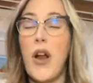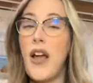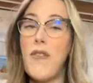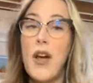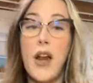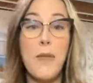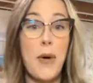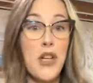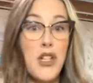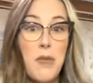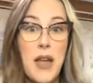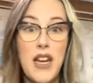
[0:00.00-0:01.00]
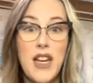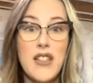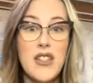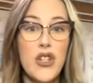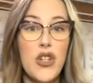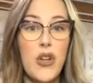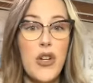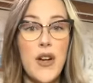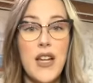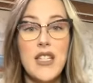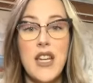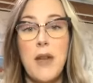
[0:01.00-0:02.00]
I've got a bunch of mannequins to show you
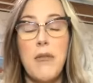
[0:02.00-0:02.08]
guys today.